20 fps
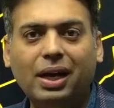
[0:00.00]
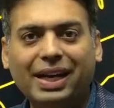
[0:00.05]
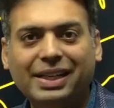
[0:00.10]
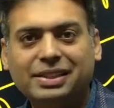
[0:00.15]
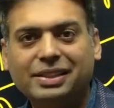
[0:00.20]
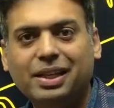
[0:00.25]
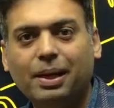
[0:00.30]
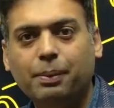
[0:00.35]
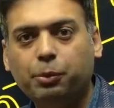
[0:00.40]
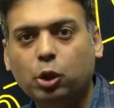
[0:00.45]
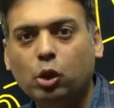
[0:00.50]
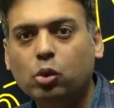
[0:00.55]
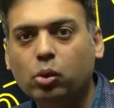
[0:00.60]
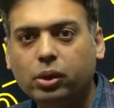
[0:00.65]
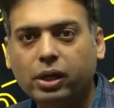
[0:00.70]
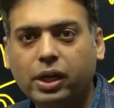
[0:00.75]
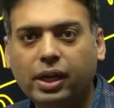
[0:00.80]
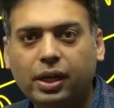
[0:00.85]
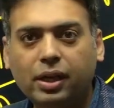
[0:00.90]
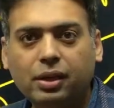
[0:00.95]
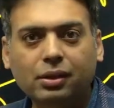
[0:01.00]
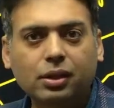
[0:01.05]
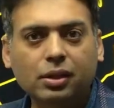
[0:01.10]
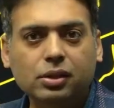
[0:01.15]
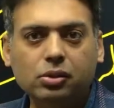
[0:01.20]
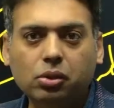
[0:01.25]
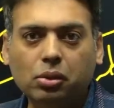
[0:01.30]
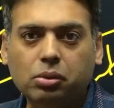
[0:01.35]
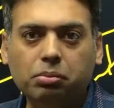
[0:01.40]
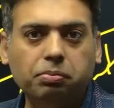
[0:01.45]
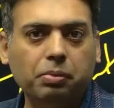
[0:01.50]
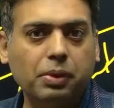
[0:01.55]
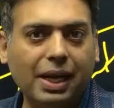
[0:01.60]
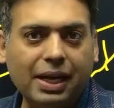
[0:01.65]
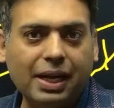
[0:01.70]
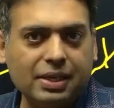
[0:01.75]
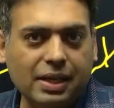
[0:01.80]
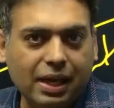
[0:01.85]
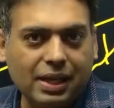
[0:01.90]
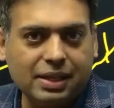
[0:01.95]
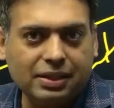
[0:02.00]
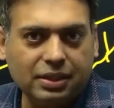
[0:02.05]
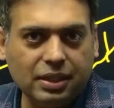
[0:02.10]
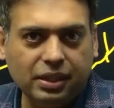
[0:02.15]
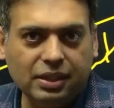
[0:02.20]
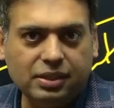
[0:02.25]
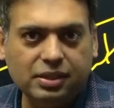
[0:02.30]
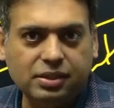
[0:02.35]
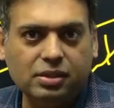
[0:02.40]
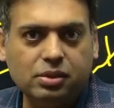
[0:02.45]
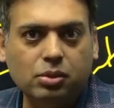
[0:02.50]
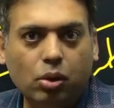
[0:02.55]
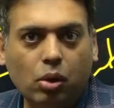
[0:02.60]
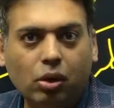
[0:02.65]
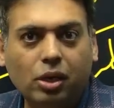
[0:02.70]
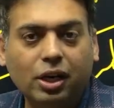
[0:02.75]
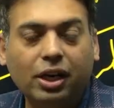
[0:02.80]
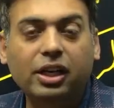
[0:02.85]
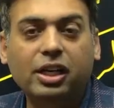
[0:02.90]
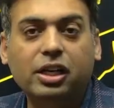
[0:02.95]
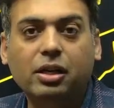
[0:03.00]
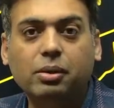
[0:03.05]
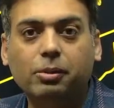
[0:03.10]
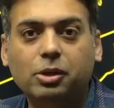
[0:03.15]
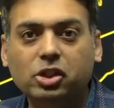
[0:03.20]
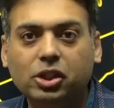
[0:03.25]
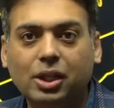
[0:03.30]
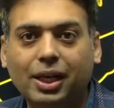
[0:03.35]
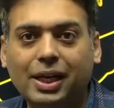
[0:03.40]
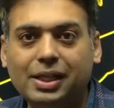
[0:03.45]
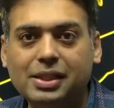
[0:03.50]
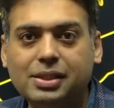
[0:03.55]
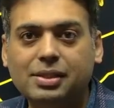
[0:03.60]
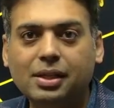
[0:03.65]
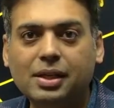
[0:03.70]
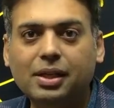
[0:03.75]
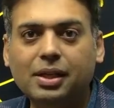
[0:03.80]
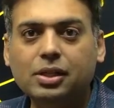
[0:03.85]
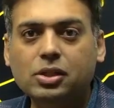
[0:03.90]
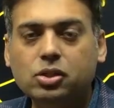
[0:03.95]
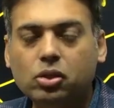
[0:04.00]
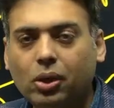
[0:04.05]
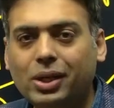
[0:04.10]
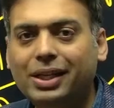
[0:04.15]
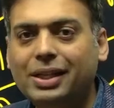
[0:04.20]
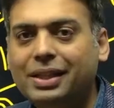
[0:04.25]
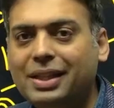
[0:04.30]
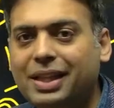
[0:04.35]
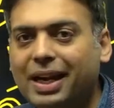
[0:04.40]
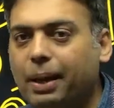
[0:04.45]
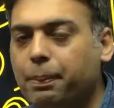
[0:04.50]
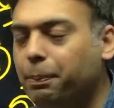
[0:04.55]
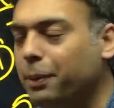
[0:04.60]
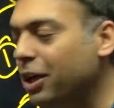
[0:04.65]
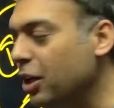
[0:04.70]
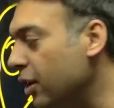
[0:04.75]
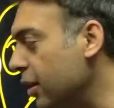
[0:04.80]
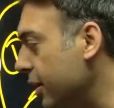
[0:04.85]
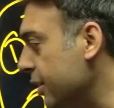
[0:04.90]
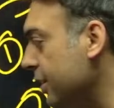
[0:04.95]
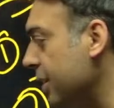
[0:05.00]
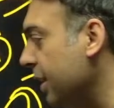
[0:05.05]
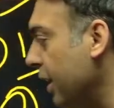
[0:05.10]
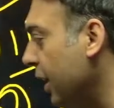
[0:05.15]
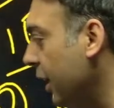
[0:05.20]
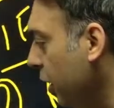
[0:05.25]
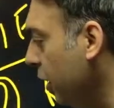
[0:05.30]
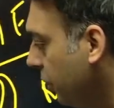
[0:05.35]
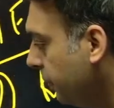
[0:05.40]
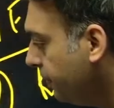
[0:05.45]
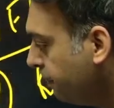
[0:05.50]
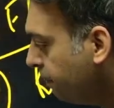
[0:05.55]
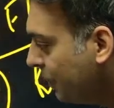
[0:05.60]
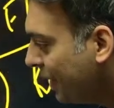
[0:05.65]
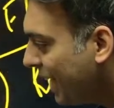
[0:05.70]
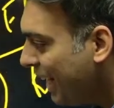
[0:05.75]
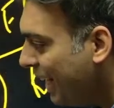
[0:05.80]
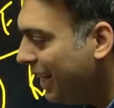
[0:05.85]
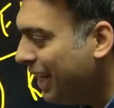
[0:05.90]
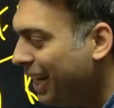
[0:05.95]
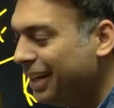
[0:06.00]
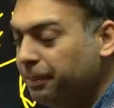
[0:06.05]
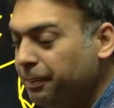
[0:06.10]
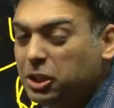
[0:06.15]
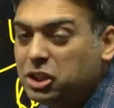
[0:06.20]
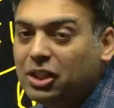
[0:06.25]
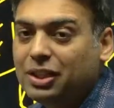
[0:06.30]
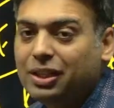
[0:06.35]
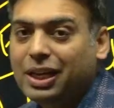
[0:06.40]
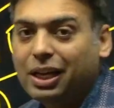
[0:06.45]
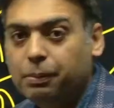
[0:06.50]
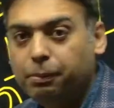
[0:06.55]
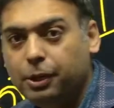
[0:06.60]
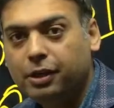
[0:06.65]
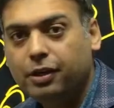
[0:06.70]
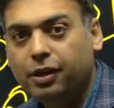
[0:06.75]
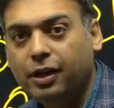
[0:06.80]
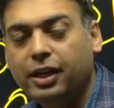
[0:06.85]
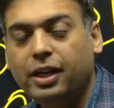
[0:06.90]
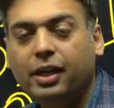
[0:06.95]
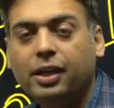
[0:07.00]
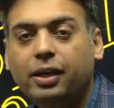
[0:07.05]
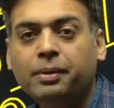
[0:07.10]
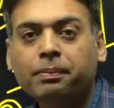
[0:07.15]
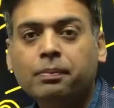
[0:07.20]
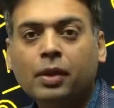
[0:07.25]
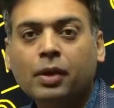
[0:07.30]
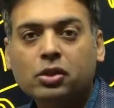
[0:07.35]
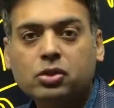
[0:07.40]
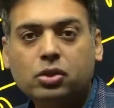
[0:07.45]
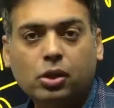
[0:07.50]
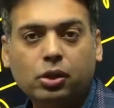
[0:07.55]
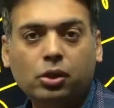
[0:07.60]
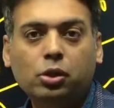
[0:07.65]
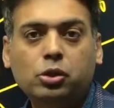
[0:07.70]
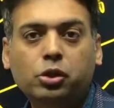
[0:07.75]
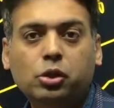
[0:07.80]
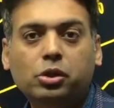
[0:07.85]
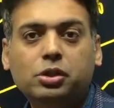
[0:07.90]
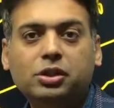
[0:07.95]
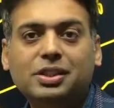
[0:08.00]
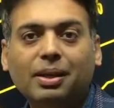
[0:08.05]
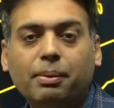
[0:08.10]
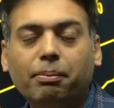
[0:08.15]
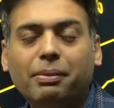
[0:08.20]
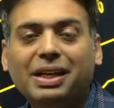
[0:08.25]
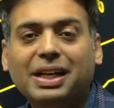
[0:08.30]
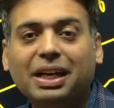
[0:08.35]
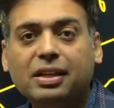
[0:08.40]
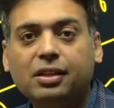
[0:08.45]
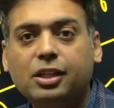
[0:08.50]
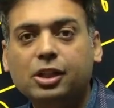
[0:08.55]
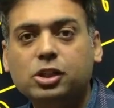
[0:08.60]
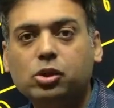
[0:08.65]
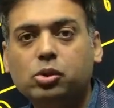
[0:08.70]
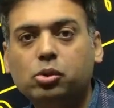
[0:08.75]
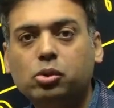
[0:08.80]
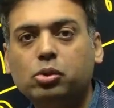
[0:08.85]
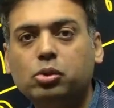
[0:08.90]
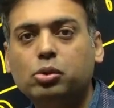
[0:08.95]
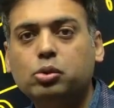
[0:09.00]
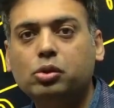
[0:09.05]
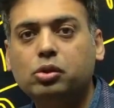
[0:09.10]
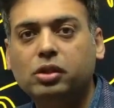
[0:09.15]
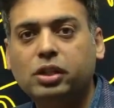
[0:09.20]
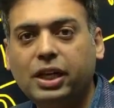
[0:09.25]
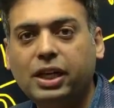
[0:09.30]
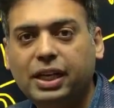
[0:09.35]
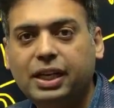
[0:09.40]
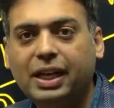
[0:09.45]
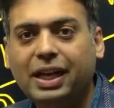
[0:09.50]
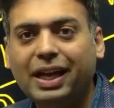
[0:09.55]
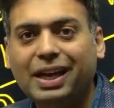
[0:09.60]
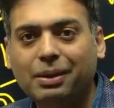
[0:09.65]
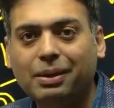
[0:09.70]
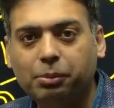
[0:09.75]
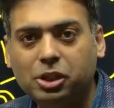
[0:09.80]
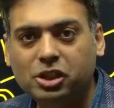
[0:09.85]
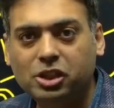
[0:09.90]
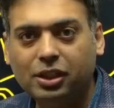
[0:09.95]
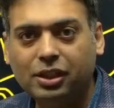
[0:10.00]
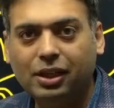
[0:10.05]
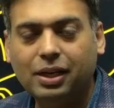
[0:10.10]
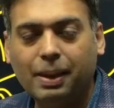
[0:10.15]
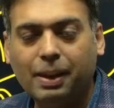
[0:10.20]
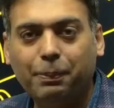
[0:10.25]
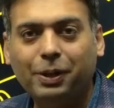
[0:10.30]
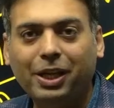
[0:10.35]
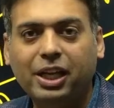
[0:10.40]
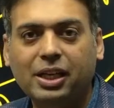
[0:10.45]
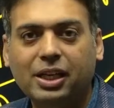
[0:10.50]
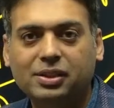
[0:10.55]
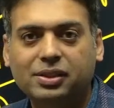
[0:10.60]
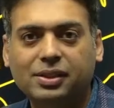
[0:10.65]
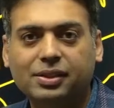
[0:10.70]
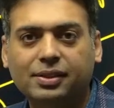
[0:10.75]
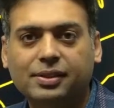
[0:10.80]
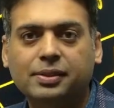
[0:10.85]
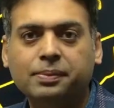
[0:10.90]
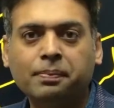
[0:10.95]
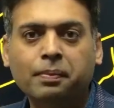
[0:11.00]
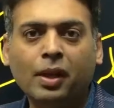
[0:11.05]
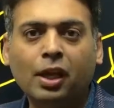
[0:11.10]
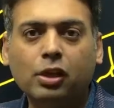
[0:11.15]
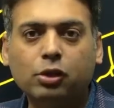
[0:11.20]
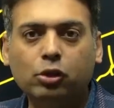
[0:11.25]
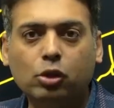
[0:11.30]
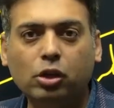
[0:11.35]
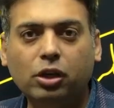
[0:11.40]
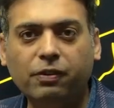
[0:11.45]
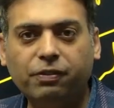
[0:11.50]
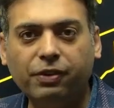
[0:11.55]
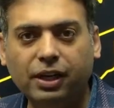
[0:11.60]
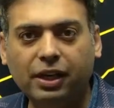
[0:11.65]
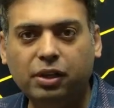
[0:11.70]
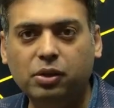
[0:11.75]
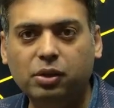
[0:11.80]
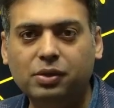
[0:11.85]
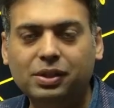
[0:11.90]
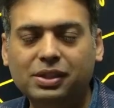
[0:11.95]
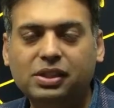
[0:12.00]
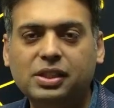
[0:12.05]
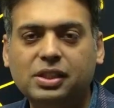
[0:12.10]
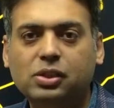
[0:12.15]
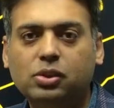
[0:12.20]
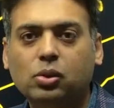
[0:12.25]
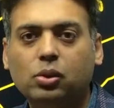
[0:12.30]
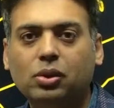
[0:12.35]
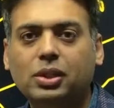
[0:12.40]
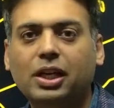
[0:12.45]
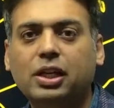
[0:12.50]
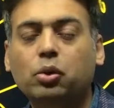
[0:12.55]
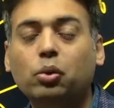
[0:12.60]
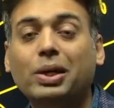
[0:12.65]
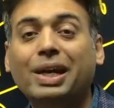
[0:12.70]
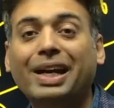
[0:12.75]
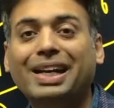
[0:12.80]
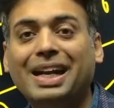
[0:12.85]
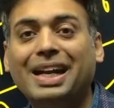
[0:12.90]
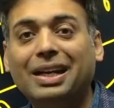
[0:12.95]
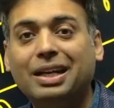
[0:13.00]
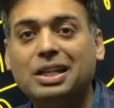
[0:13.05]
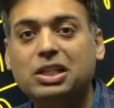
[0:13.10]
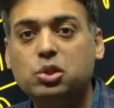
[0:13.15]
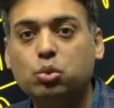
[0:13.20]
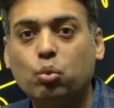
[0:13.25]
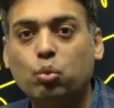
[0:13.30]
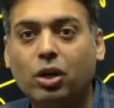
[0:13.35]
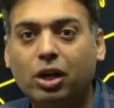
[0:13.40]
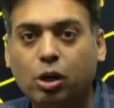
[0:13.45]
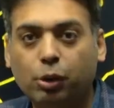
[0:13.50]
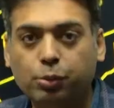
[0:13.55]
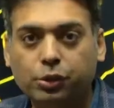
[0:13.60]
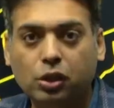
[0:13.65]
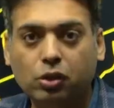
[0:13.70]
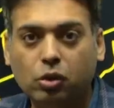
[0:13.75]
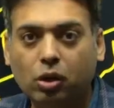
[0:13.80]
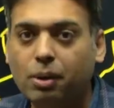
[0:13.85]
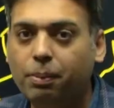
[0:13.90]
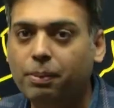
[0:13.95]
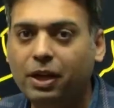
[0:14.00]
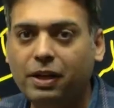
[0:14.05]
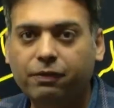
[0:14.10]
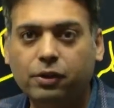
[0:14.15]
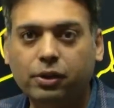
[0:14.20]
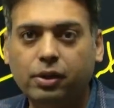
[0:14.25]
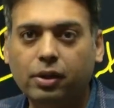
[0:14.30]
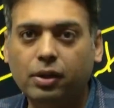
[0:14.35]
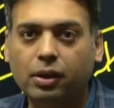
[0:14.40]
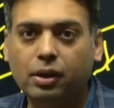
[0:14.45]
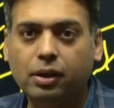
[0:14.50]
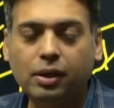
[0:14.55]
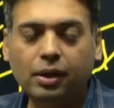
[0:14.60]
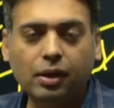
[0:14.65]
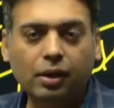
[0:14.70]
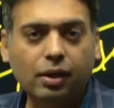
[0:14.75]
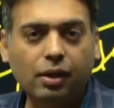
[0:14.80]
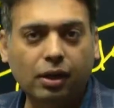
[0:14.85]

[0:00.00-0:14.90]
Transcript: except UK. So as it is not really commercialized, so in that particular scenario, getting admission can be tricky. So you should submit at least 2 to 3 admission applications to different universities, so that you get at least one option to apply for your